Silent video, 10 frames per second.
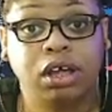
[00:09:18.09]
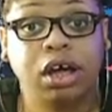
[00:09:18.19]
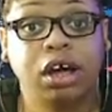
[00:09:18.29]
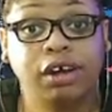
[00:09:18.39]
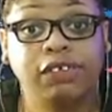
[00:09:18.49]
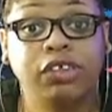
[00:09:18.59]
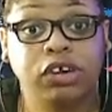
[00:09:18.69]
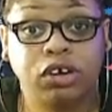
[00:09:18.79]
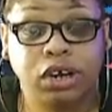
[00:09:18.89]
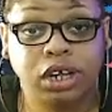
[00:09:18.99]
of the
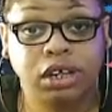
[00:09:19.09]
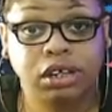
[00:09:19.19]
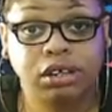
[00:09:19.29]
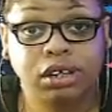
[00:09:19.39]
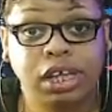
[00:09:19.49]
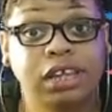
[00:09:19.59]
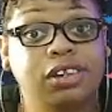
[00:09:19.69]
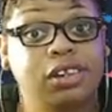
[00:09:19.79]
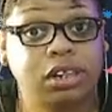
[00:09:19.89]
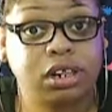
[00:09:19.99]
dark
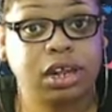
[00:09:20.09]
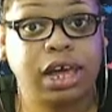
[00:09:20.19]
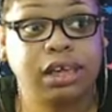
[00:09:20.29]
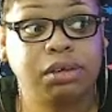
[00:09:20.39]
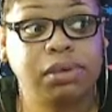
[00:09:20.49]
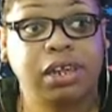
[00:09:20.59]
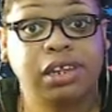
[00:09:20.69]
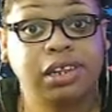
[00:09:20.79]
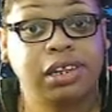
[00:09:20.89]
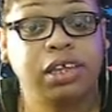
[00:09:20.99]
into the light,
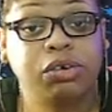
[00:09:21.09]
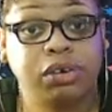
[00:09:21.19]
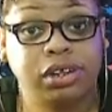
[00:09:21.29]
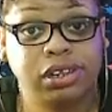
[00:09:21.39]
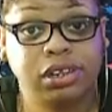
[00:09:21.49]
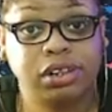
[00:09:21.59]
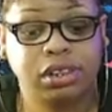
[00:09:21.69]
meaning secrets.